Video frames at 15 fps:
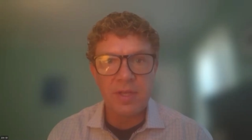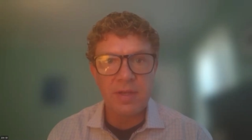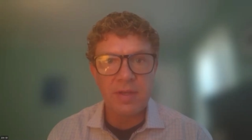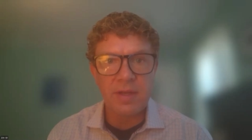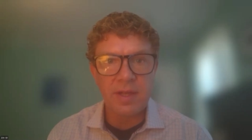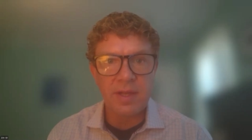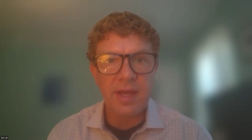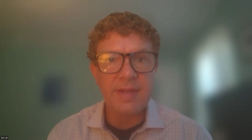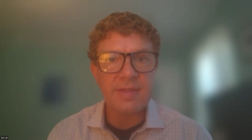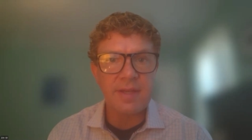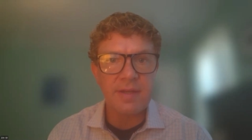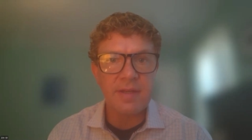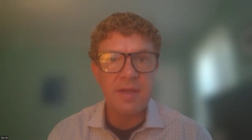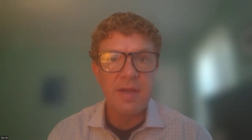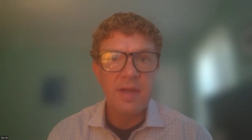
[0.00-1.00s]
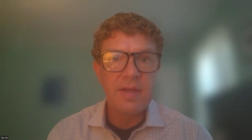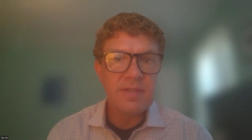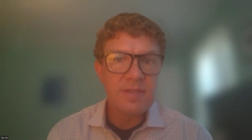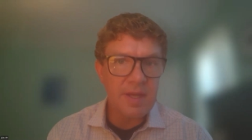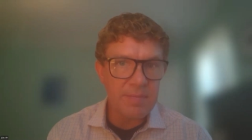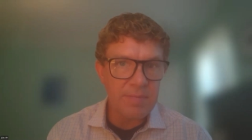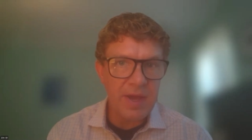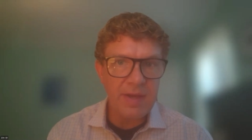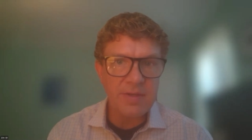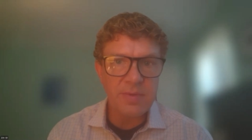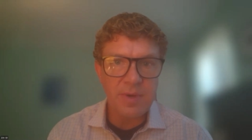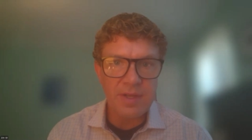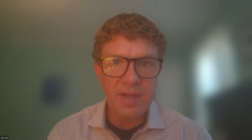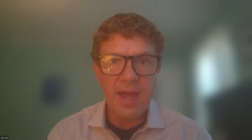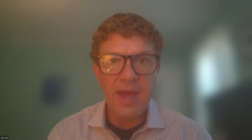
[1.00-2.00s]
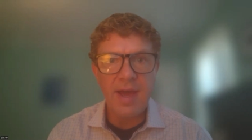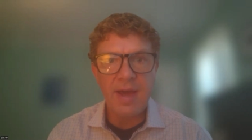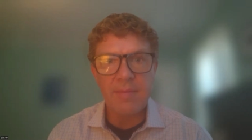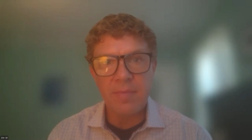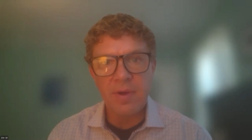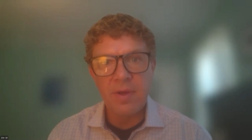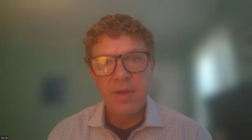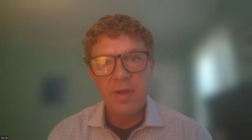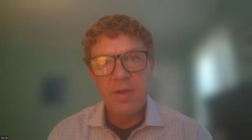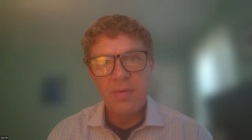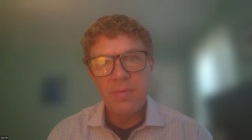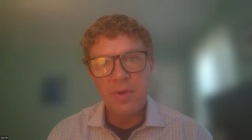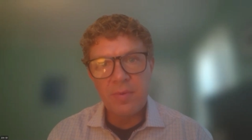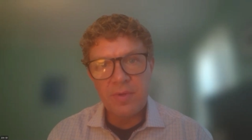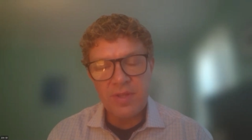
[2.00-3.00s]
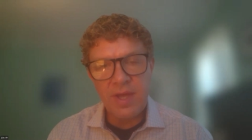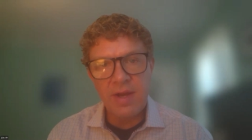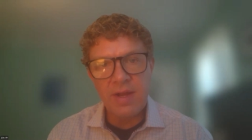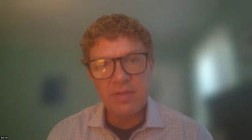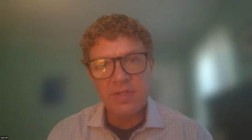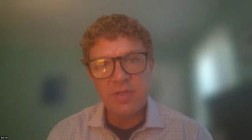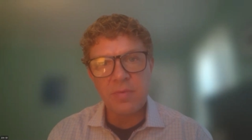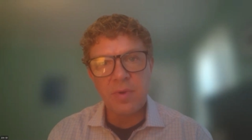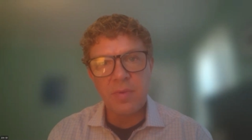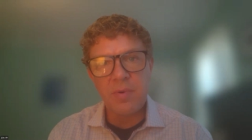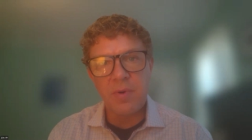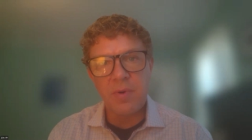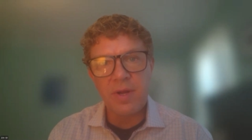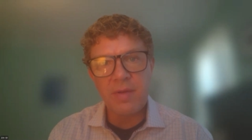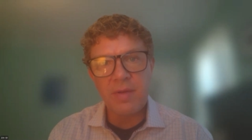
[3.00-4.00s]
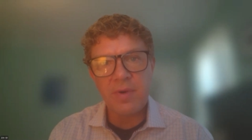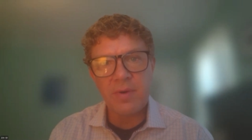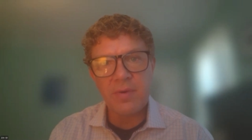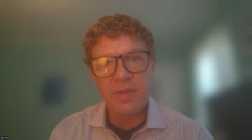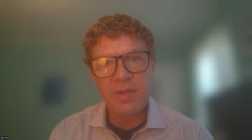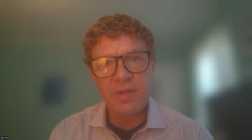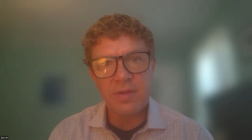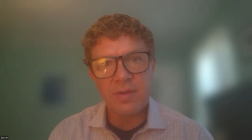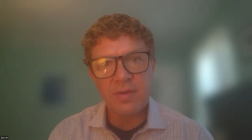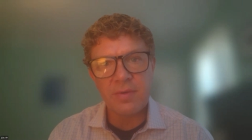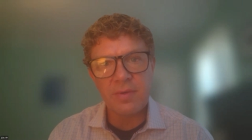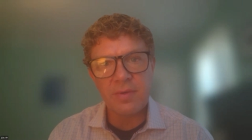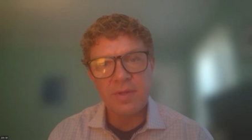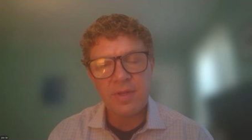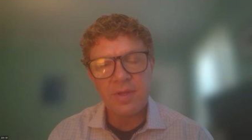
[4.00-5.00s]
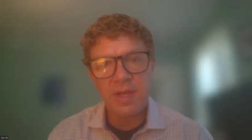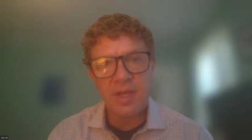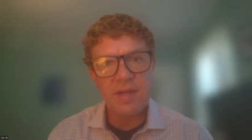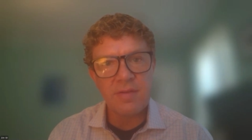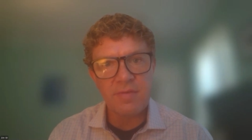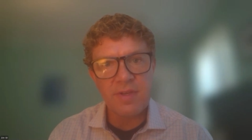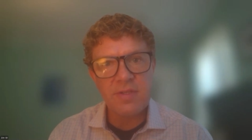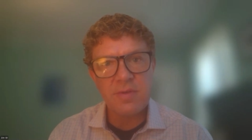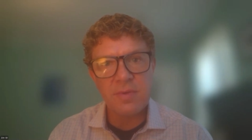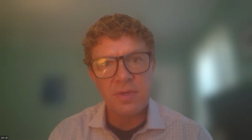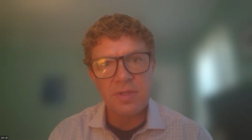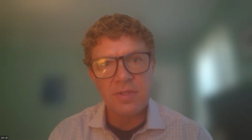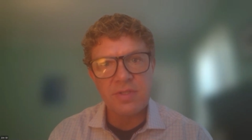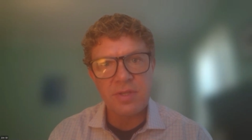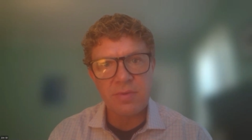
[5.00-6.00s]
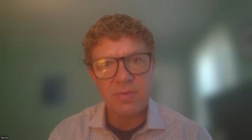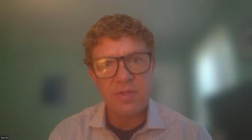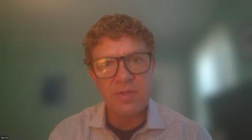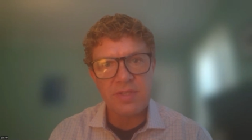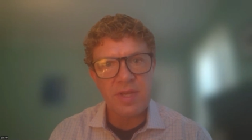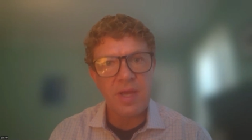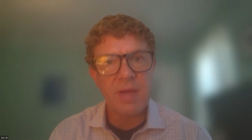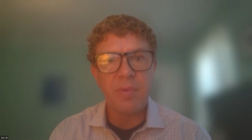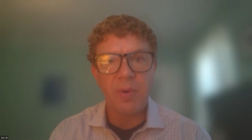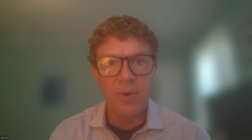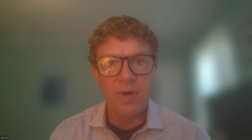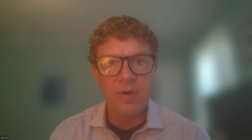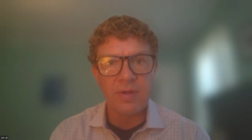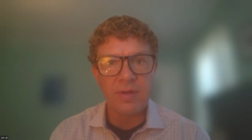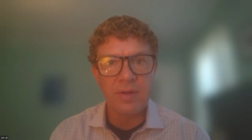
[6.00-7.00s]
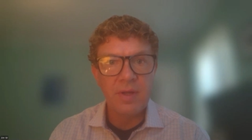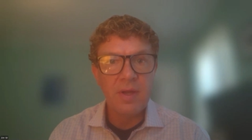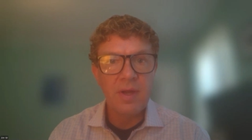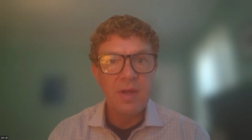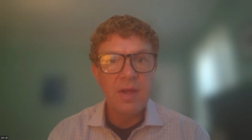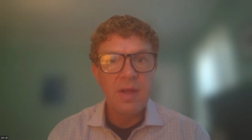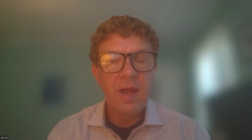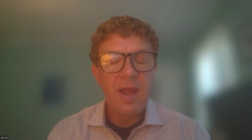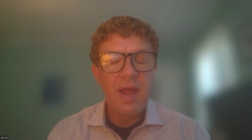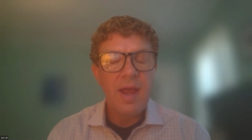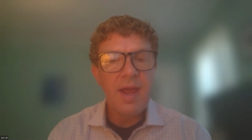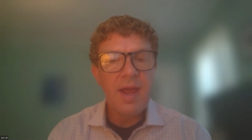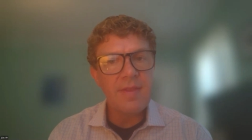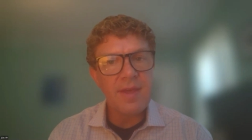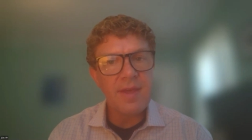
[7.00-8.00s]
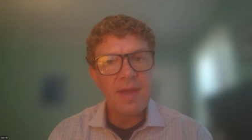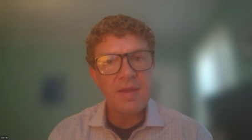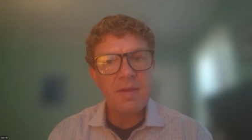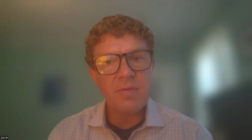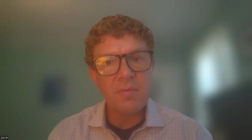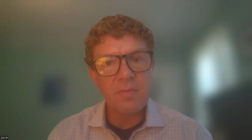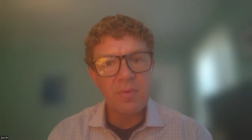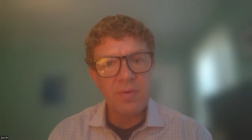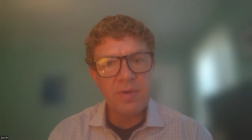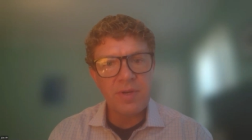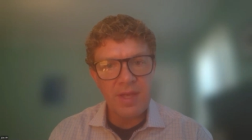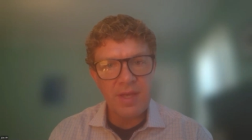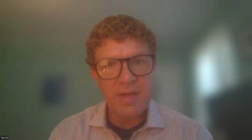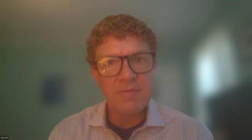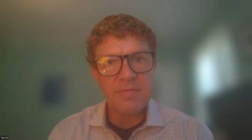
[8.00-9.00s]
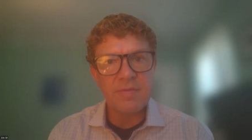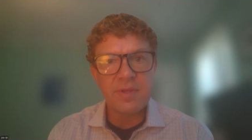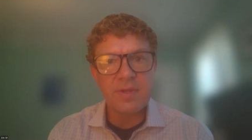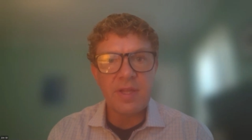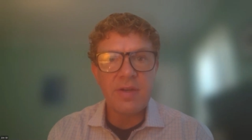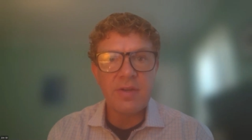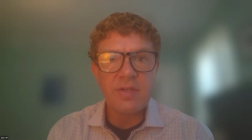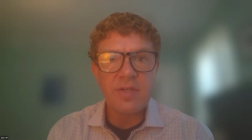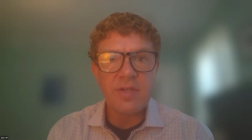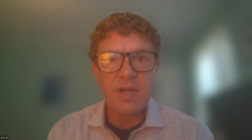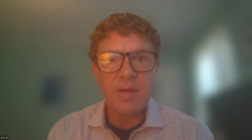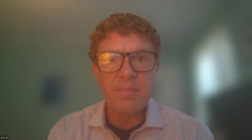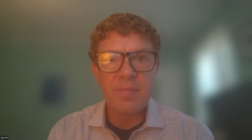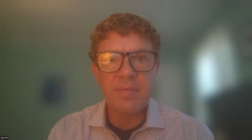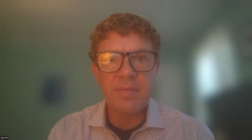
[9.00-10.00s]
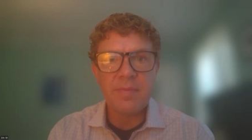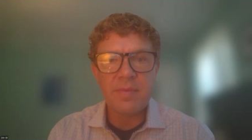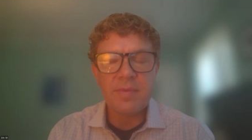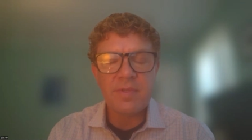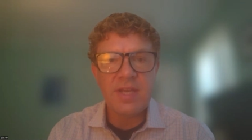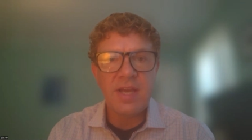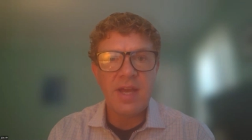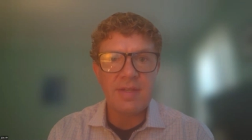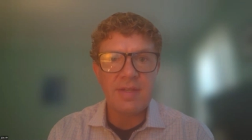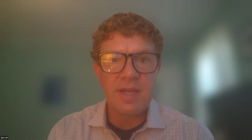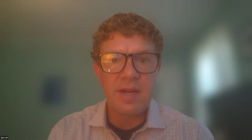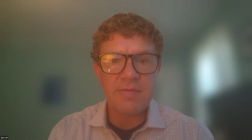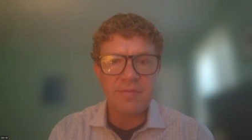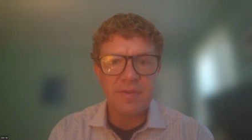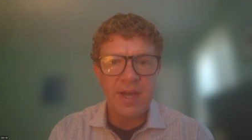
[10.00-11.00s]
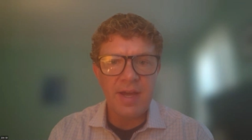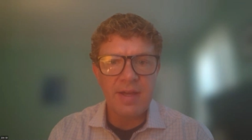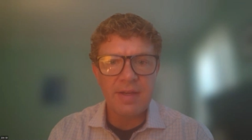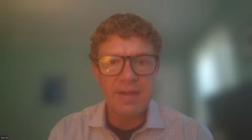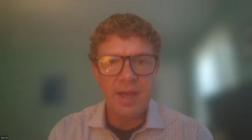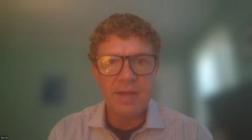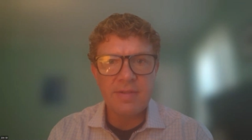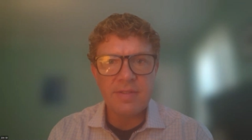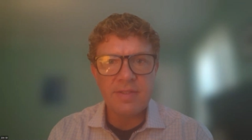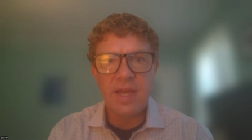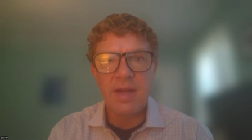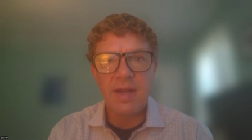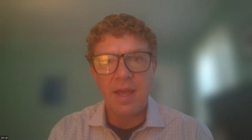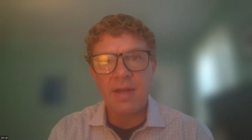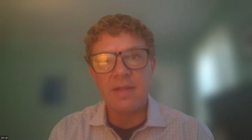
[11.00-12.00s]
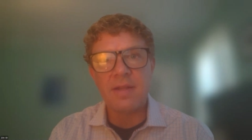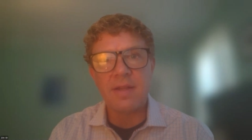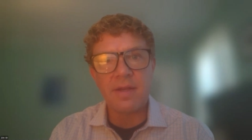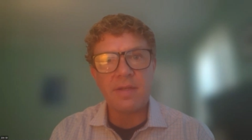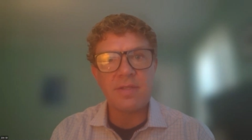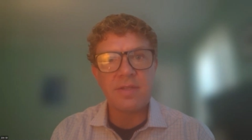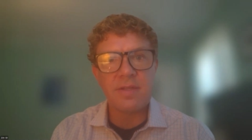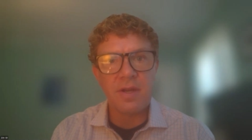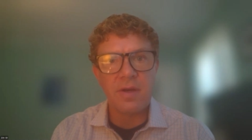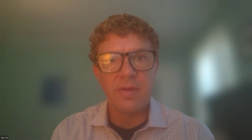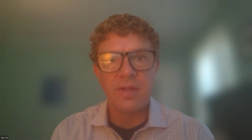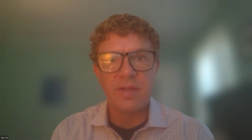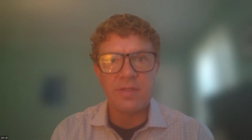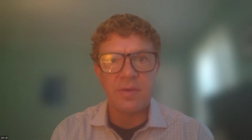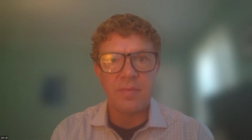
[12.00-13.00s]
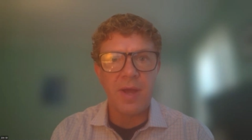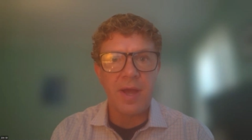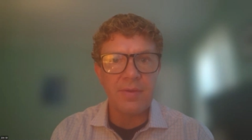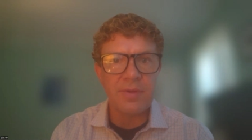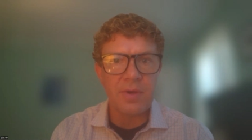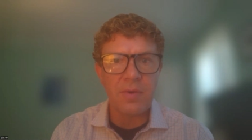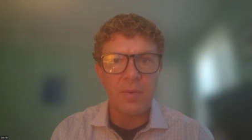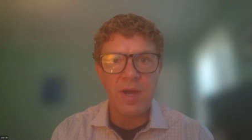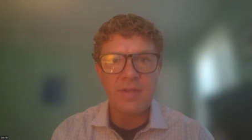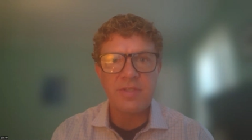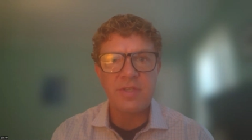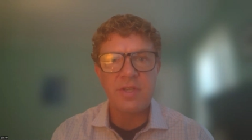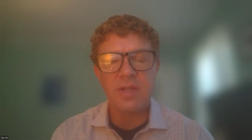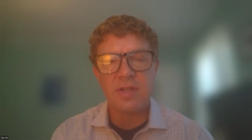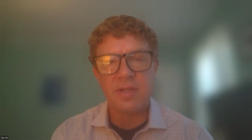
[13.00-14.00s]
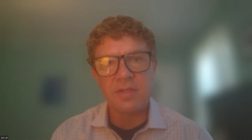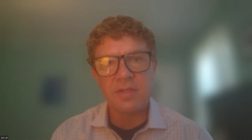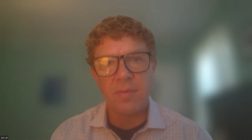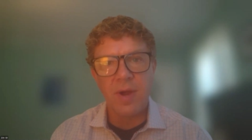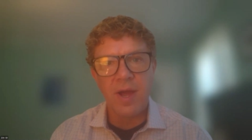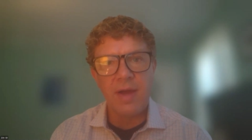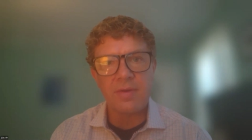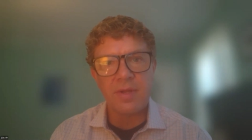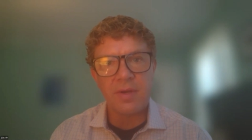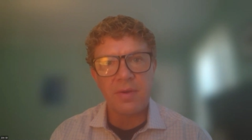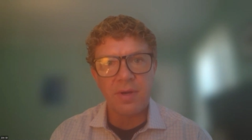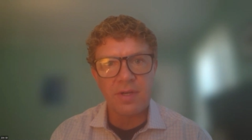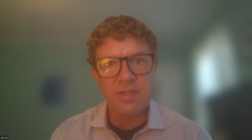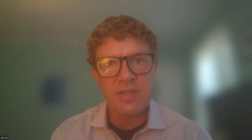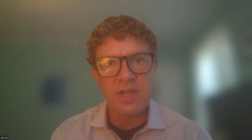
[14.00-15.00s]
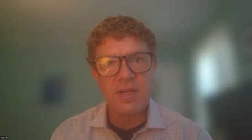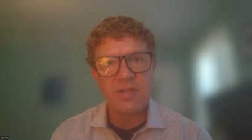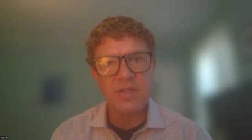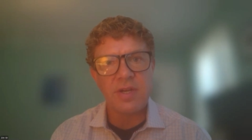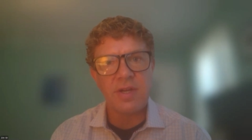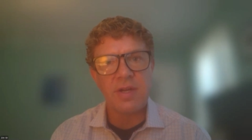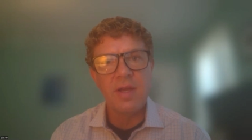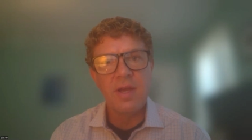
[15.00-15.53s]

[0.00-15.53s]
collected, sent back to our lab. We would then issue reporting both to the individuals through the same portal, and then we would give leadership de-identified data analytics, that's around the question, that it's around the organization